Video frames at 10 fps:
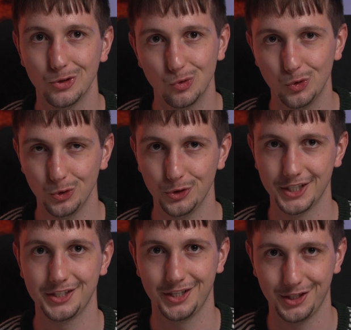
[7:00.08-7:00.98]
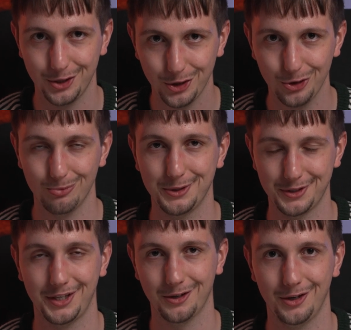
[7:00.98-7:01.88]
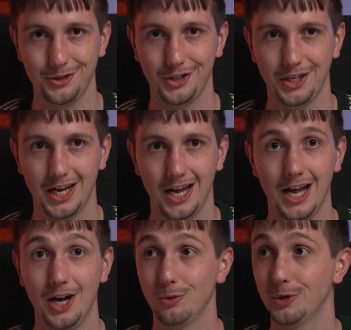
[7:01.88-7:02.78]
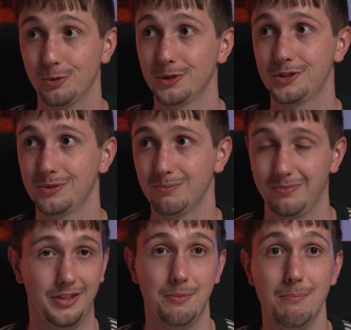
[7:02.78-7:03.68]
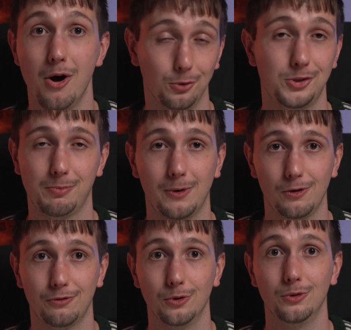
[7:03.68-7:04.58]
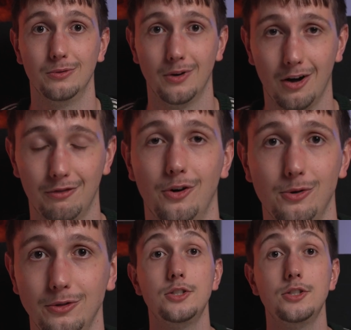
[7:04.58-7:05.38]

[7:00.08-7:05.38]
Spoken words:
rooted in human psychology, which was the most powerful of all.